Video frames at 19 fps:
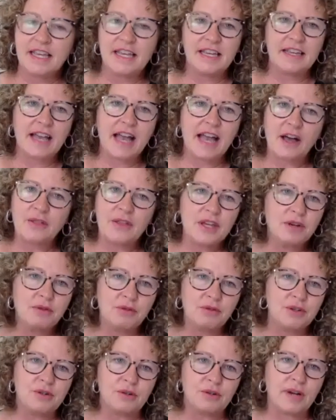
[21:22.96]
how they
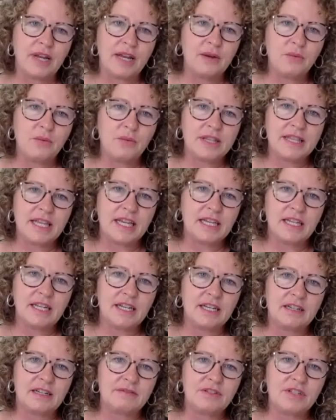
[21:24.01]
grew and what they
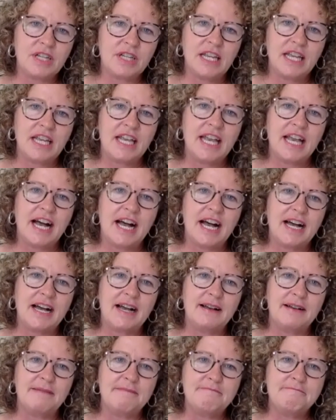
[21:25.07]
loved.
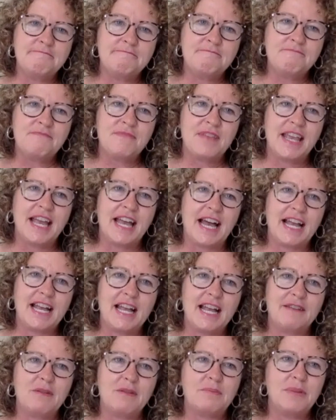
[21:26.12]
I
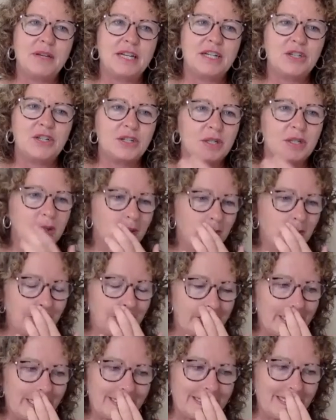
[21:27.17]
have a picture, which
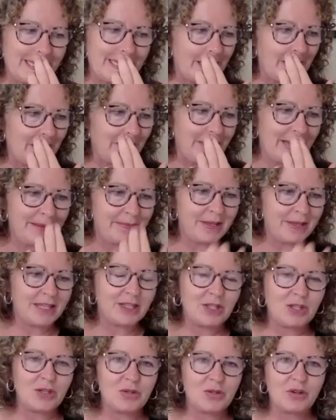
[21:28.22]
I'll tell maybe the
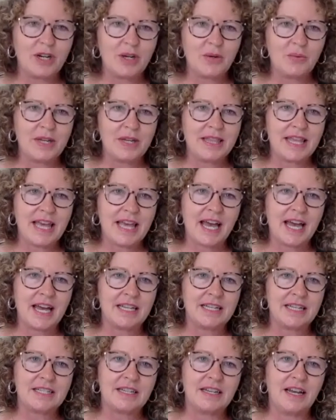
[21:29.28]
story with
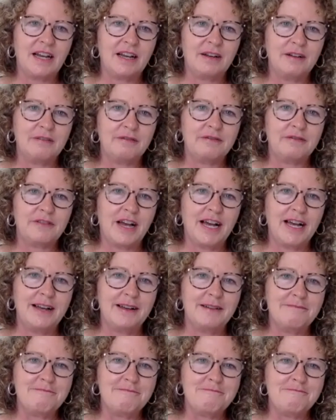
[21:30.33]
that, of
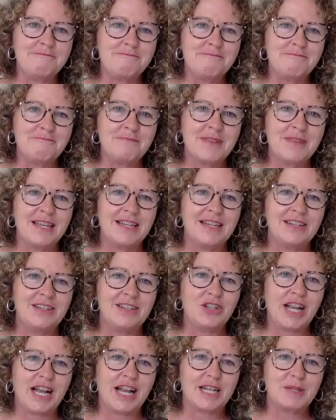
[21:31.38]

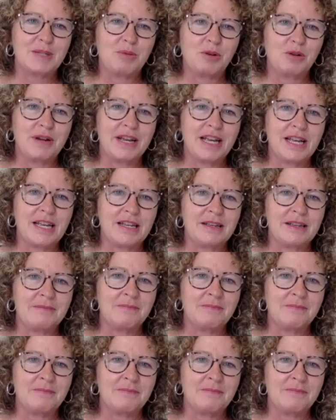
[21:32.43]
Jack's beret.